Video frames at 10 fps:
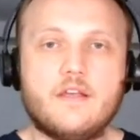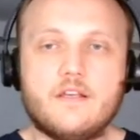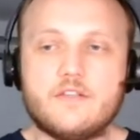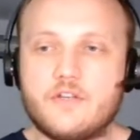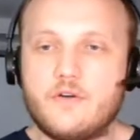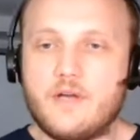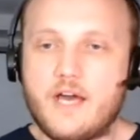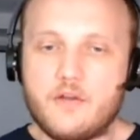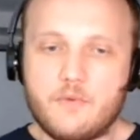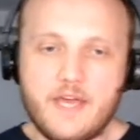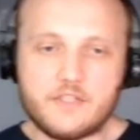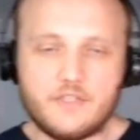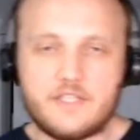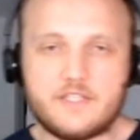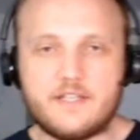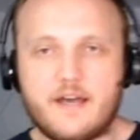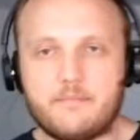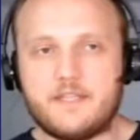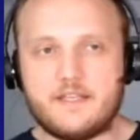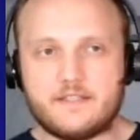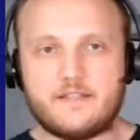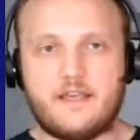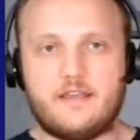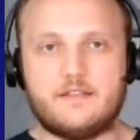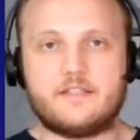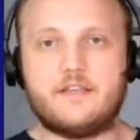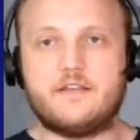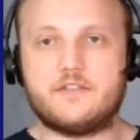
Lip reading: So how do we actually stop these things?